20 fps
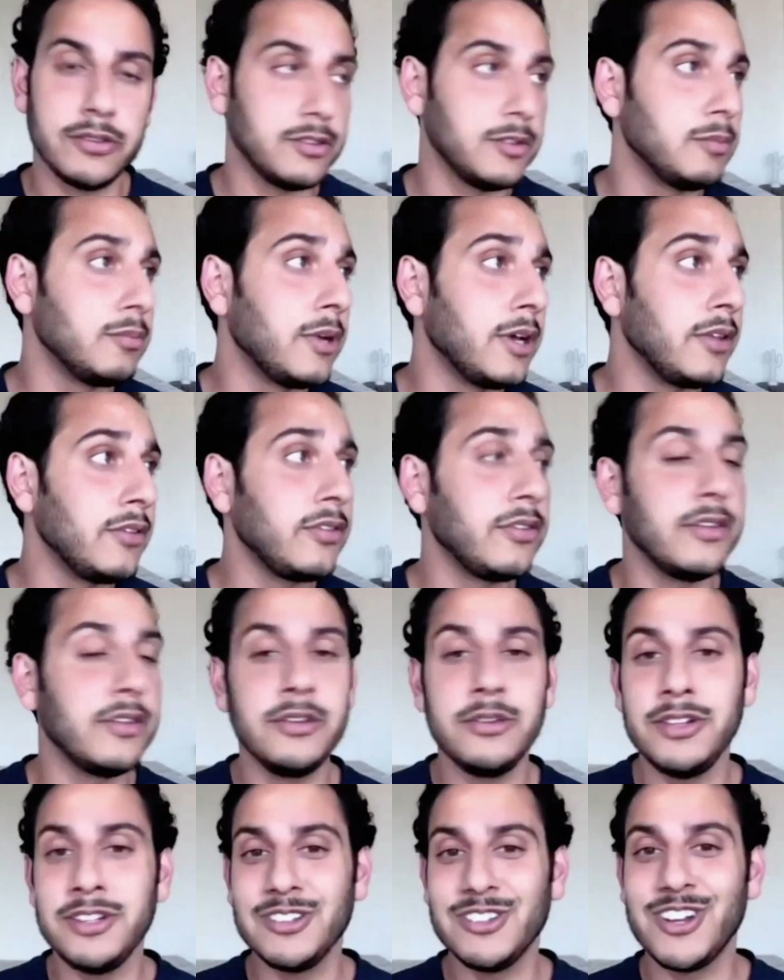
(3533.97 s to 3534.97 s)
But
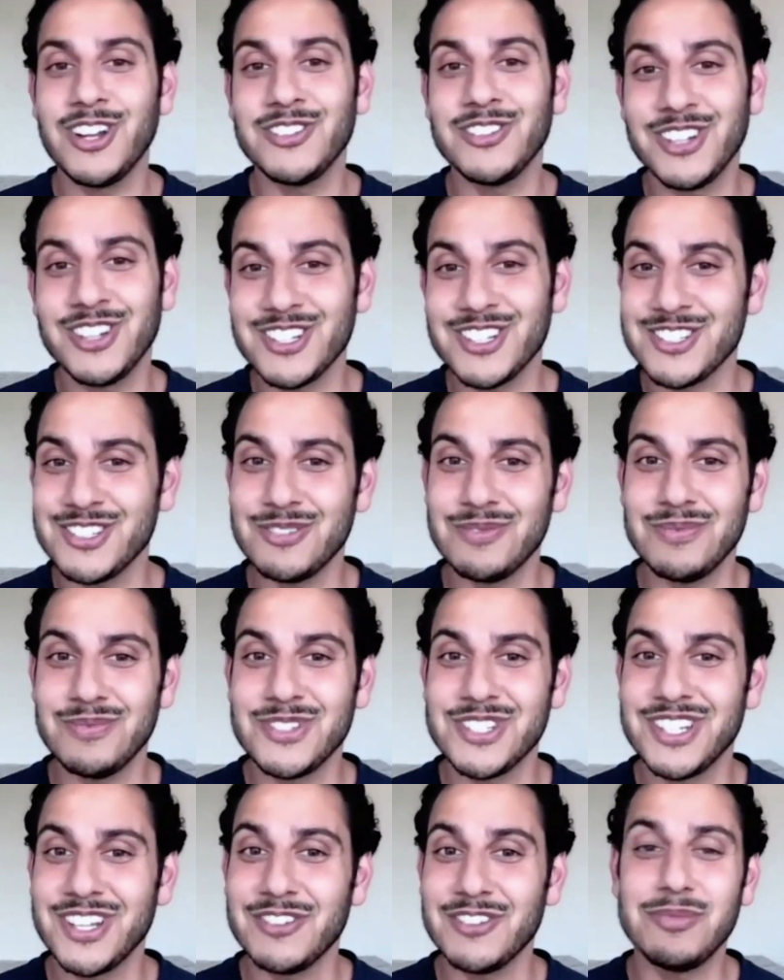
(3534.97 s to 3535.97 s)
if you're a large
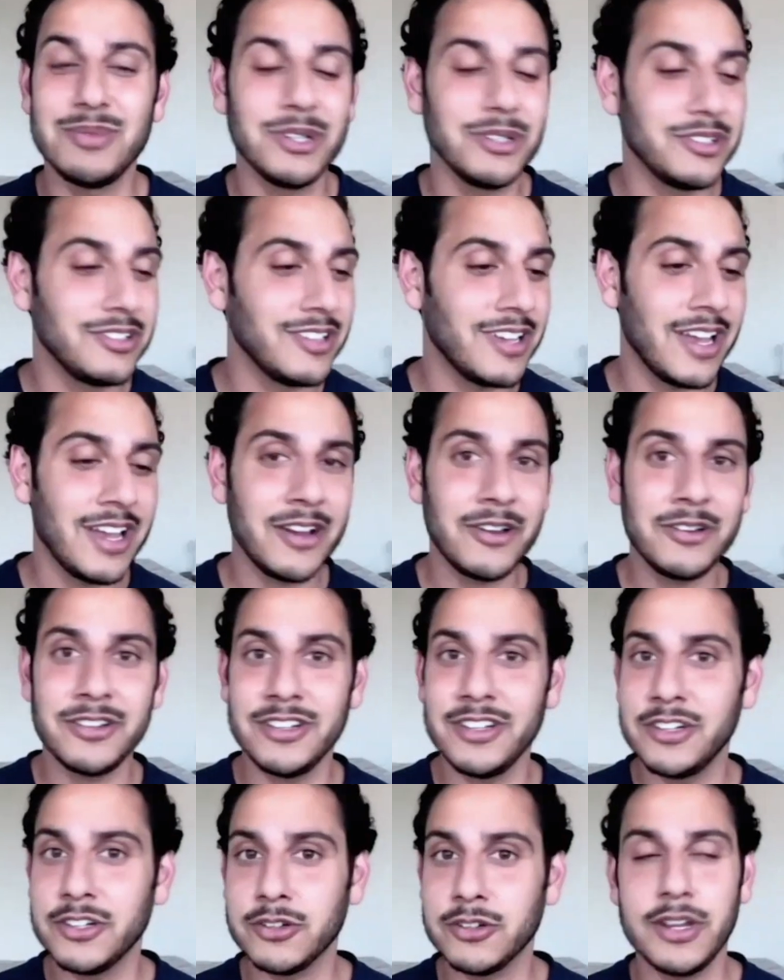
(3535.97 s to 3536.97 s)
sophisticated retailer,
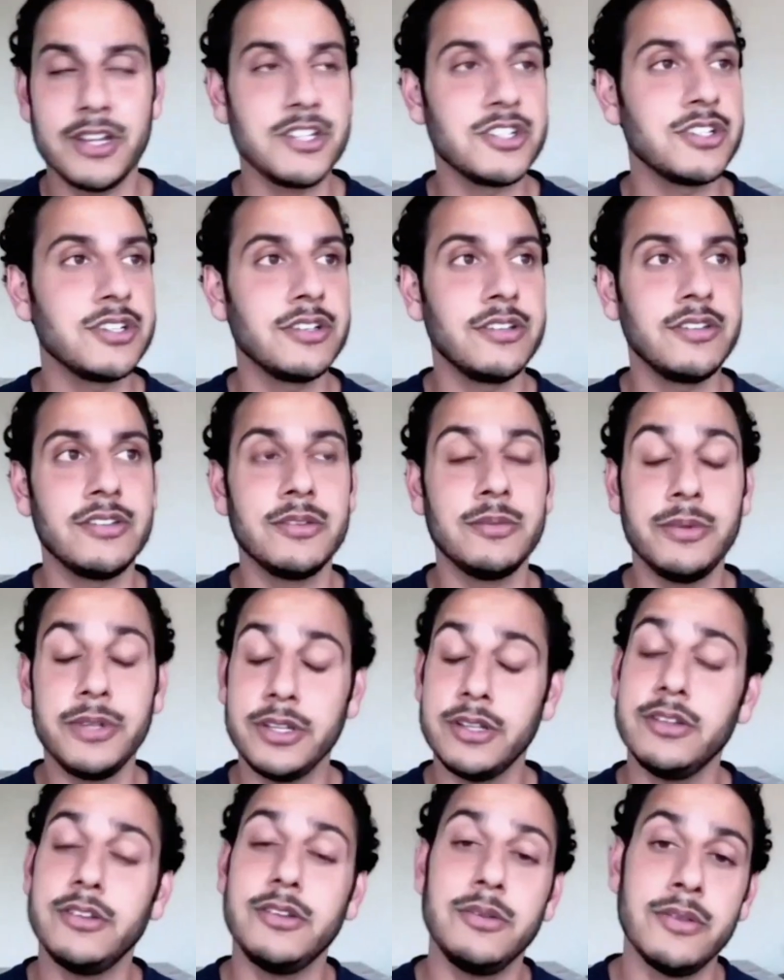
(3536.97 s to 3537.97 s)
you're probably saying
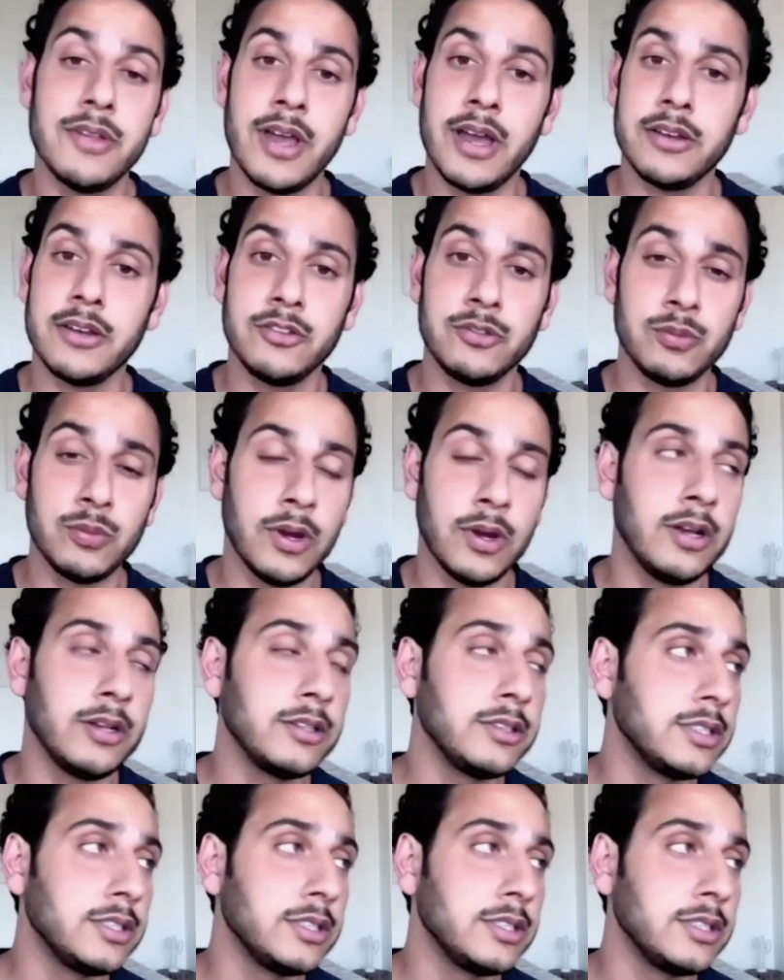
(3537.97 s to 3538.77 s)
closer to 2,000 a month,